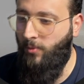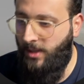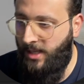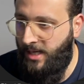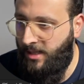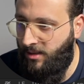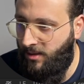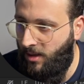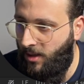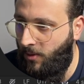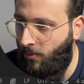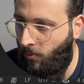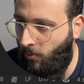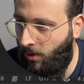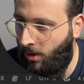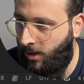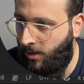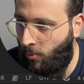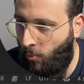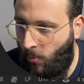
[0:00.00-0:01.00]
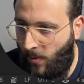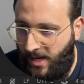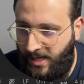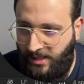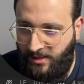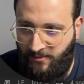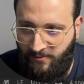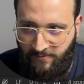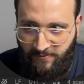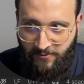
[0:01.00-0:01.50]
We can, we're going to
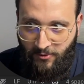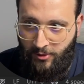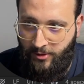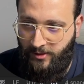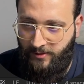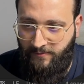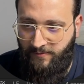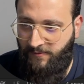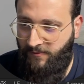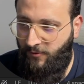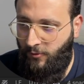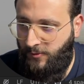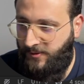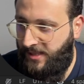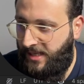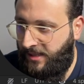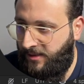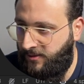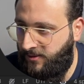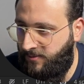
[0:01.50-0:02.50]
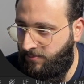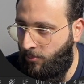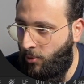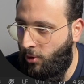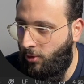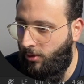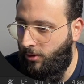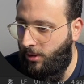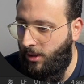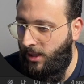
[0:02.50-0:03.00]
wait for it a few seconds
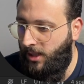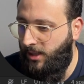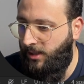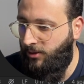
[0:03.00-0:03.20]
more